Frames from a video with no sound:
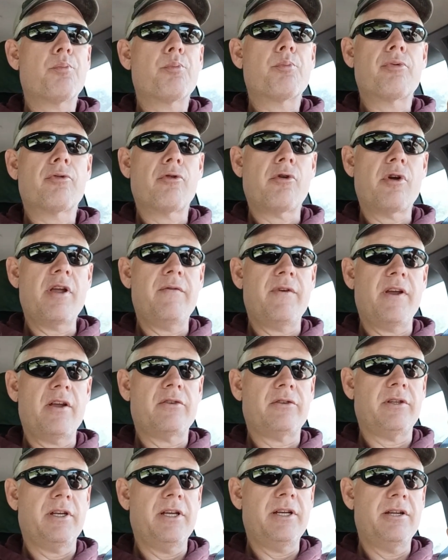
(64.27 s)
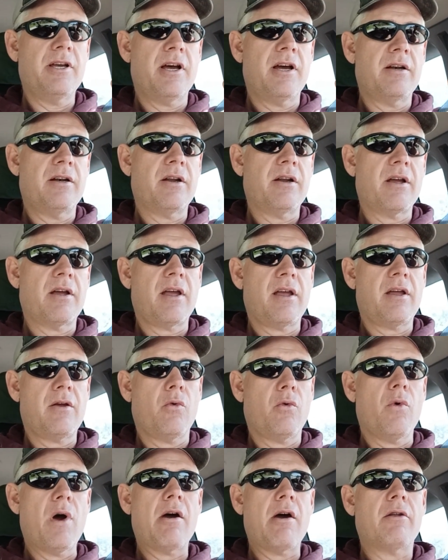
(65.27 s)
previously done
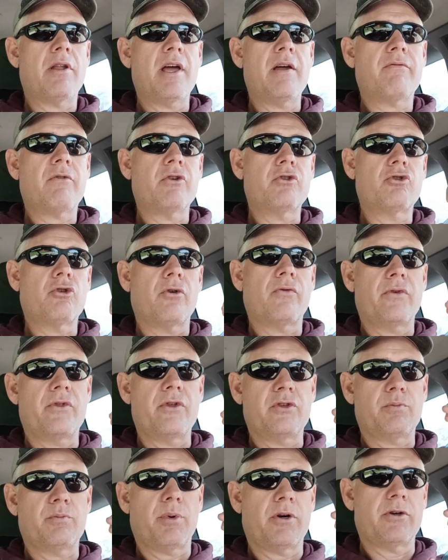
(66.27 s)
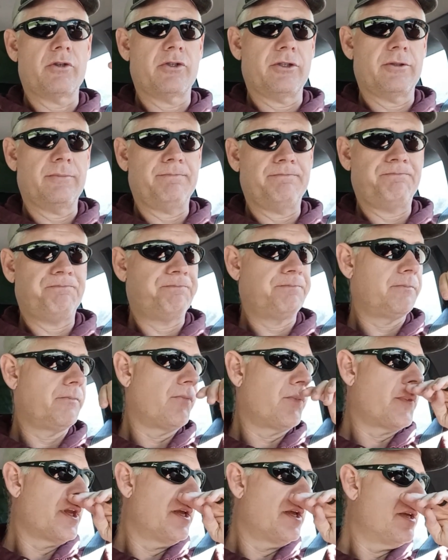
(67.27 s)
wildlife control for this person,
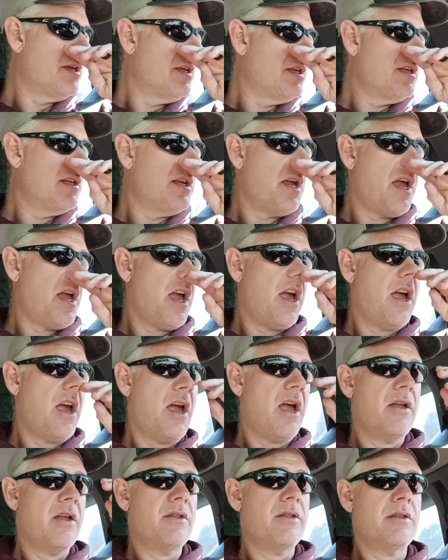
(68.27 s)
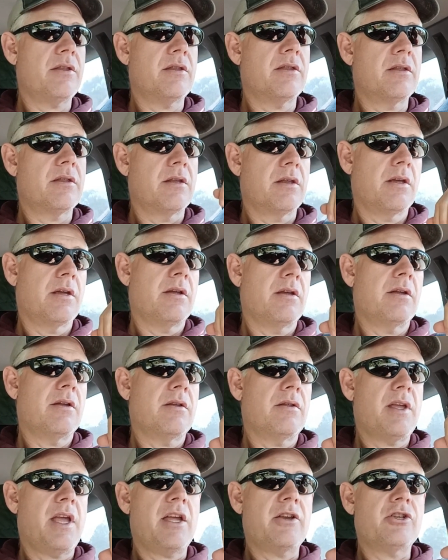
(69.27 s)
and
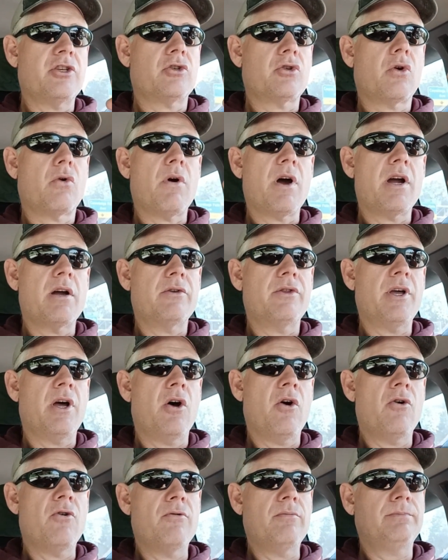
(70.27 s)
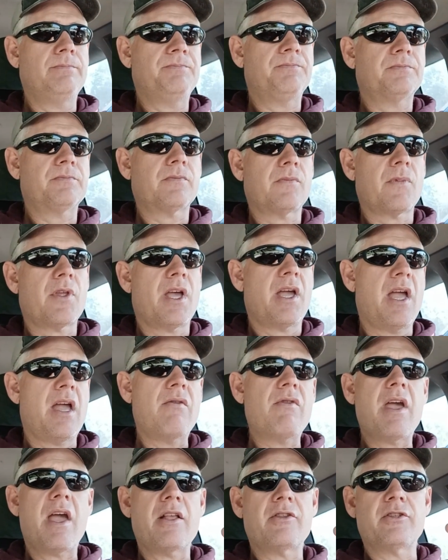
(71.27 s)
they just acquired the home
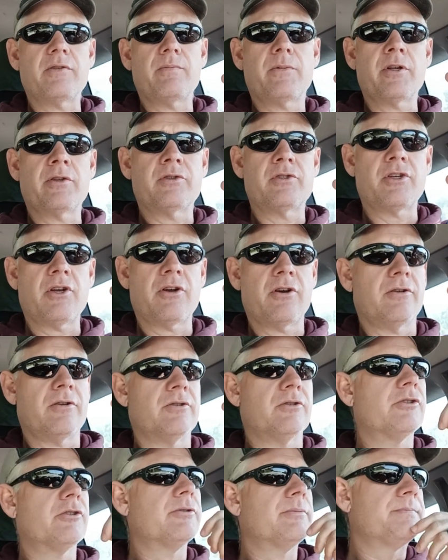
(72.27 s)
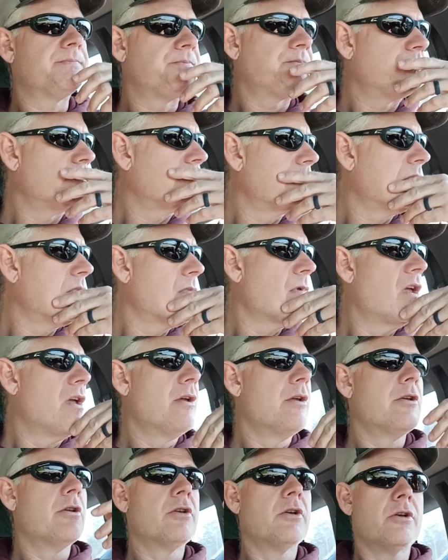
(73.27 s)
and they had some concerns,
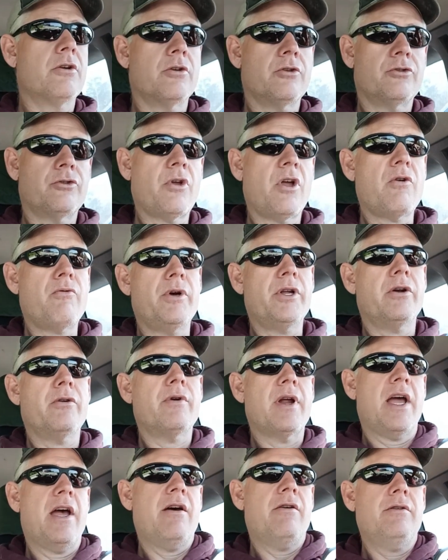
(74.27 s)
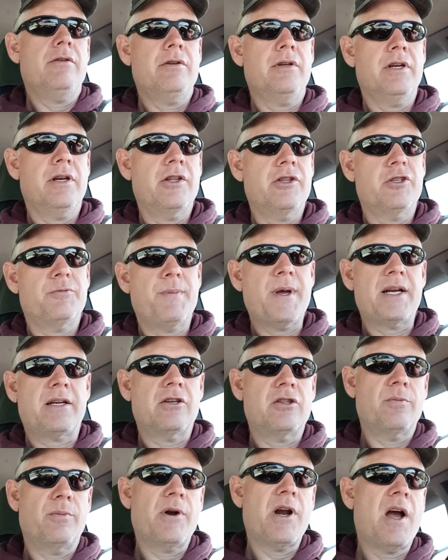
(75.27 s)
so I went around and
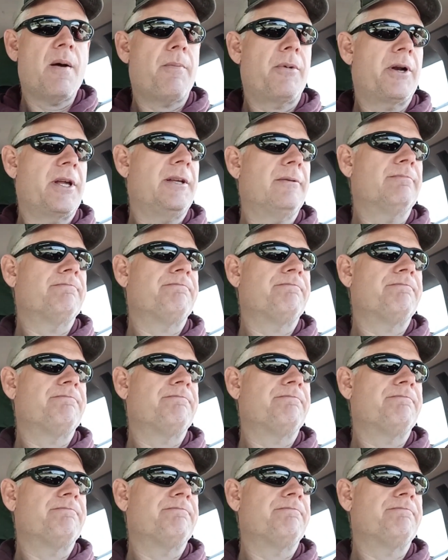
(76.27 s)
inspected the property.